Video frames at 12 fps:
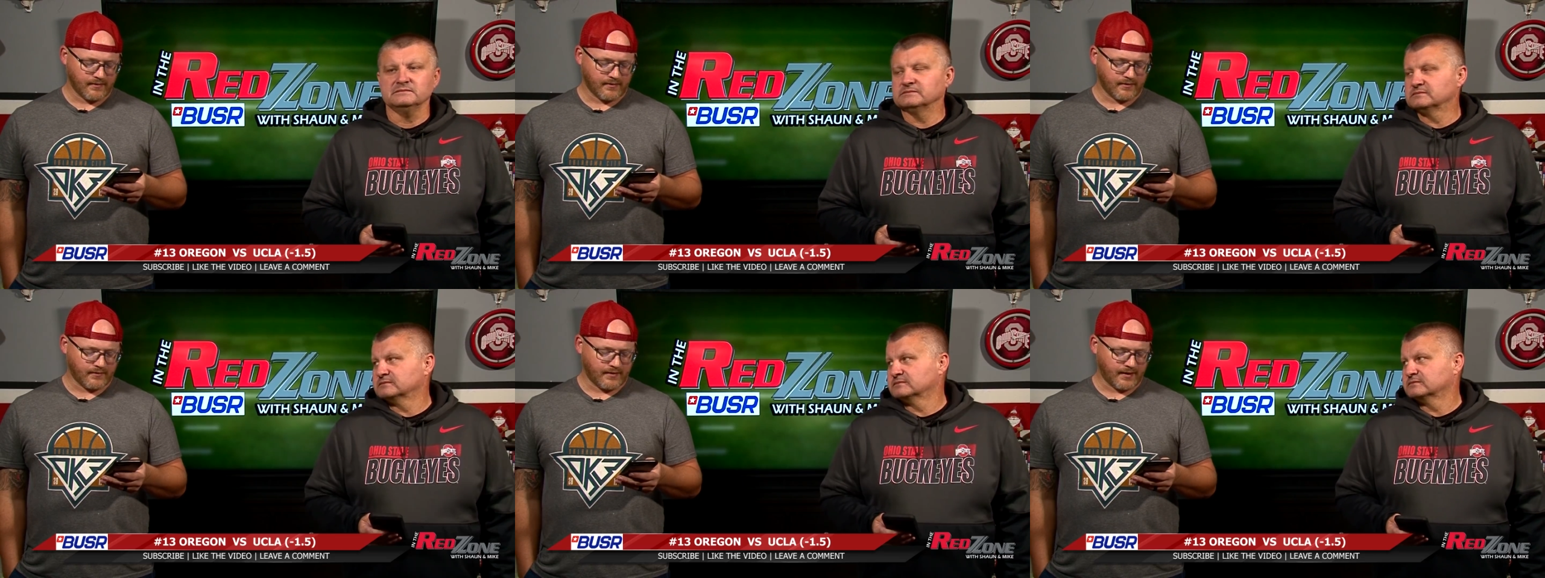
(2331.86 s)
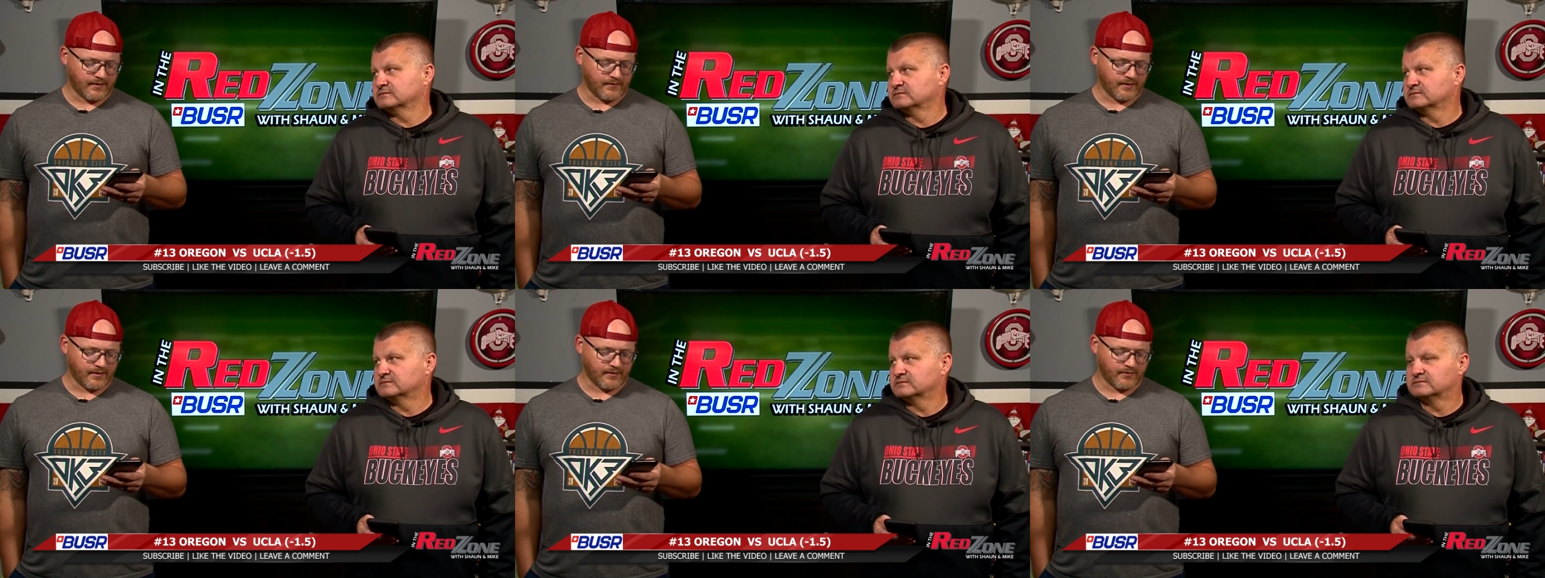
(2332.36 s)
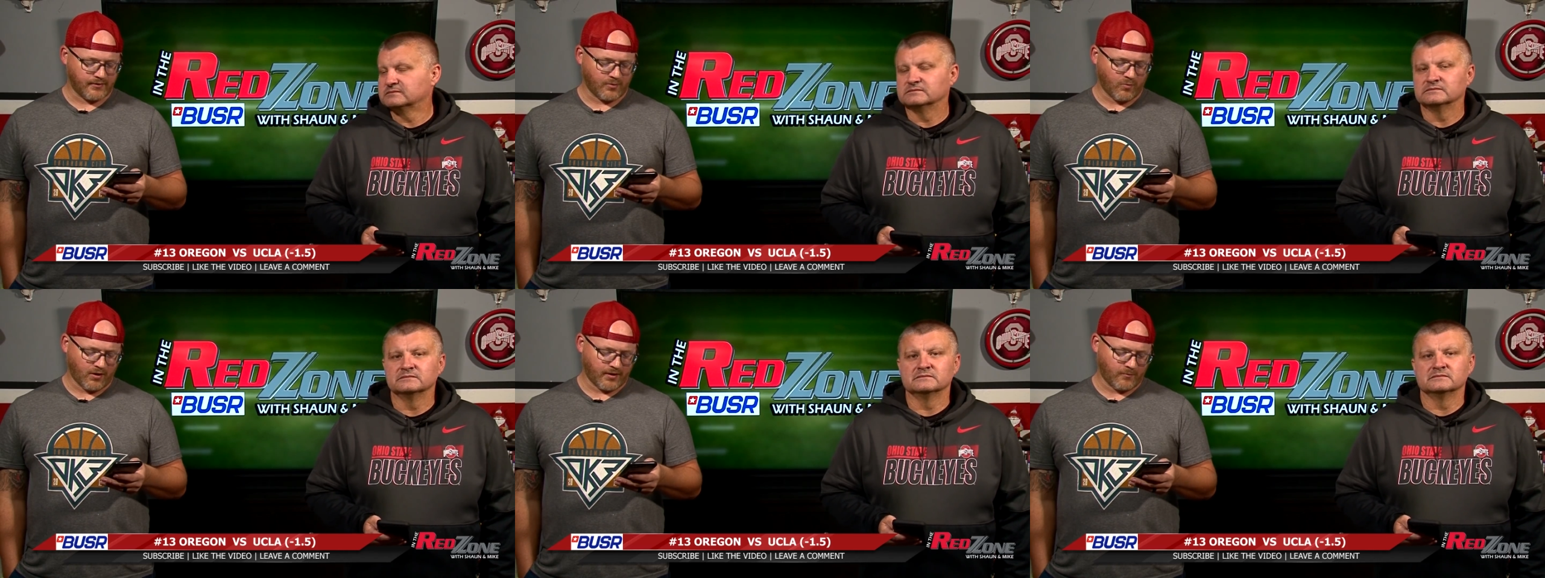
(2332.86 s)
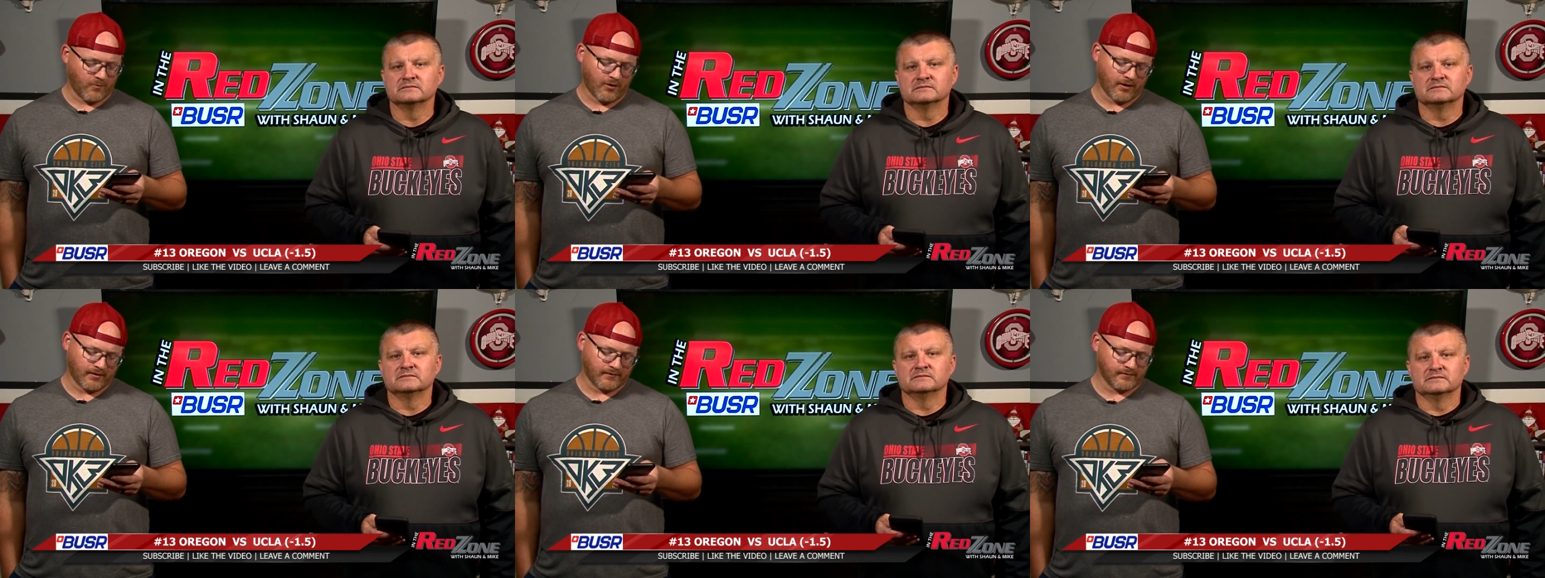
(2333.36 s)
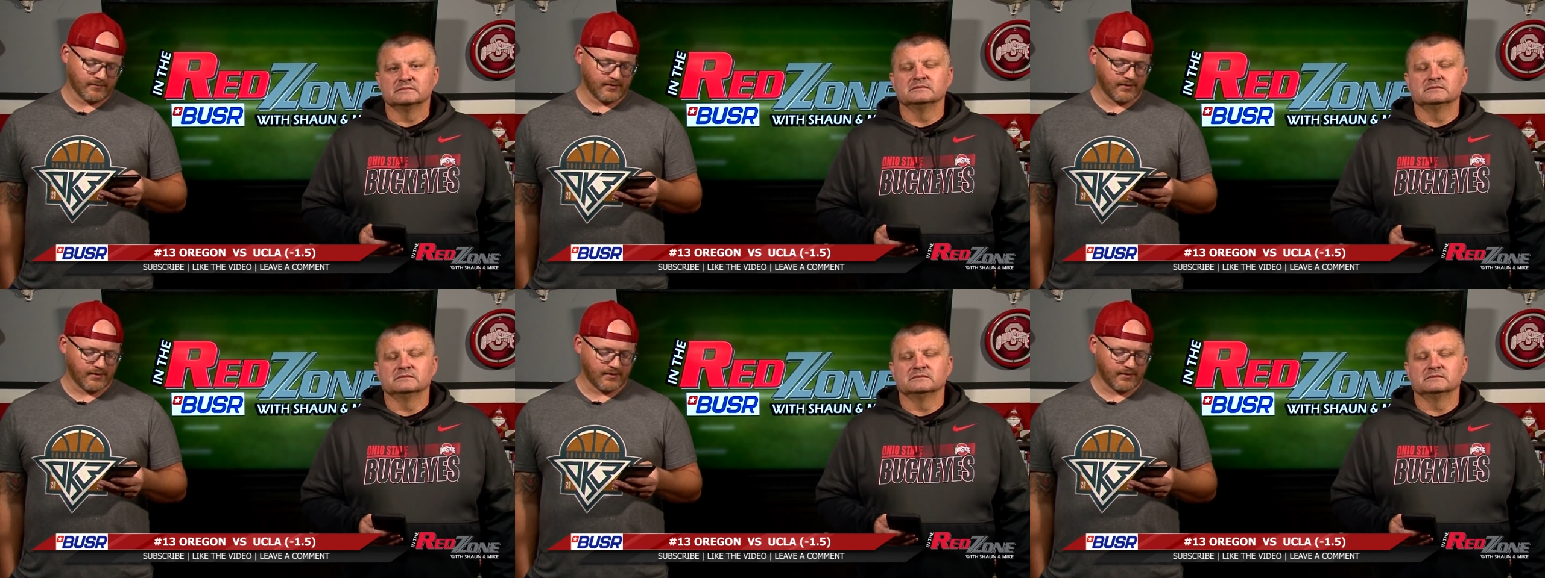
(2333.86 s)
Speaker 1: they're down there. They're one and one.